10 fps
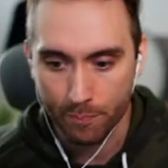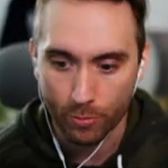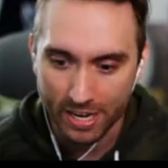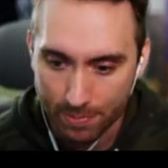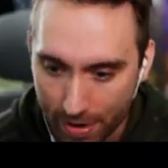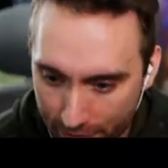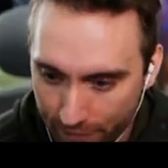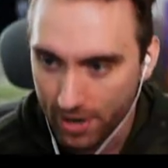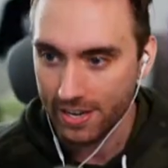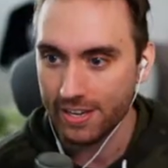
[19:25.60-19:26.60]
gonna break my
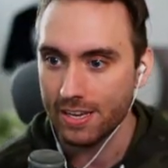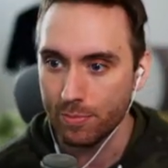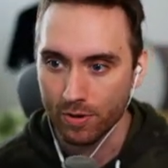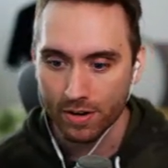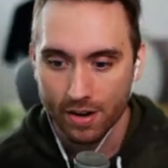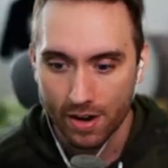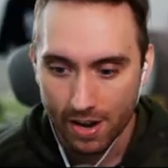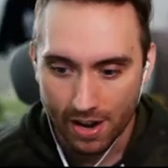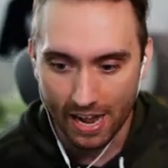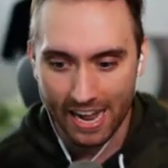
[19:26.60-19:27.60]
fucking keyboard.
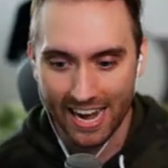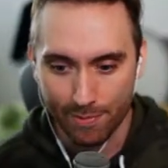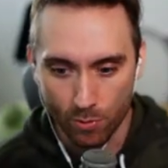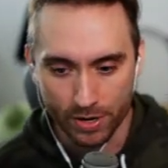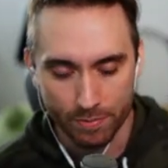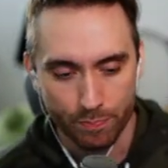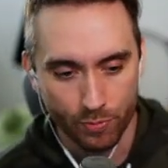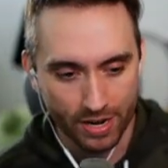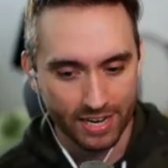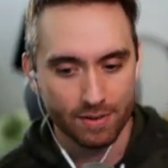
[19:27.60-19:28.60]
I am going to
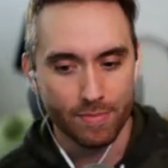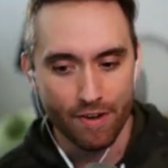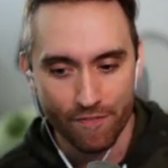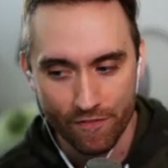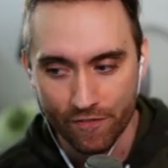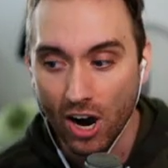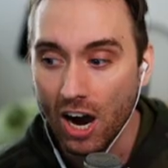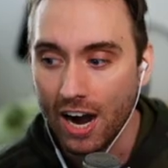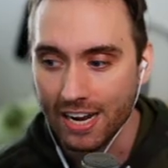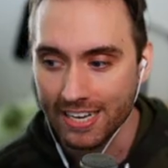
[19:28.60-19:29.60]
break my
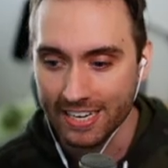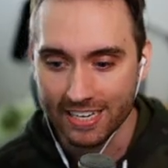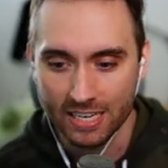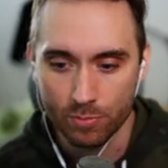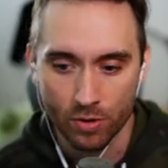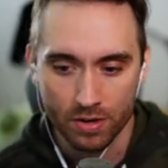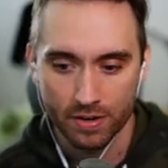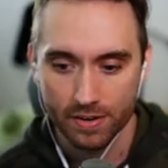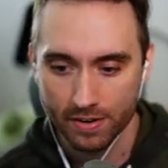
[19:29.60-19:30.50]
fucking keyboard.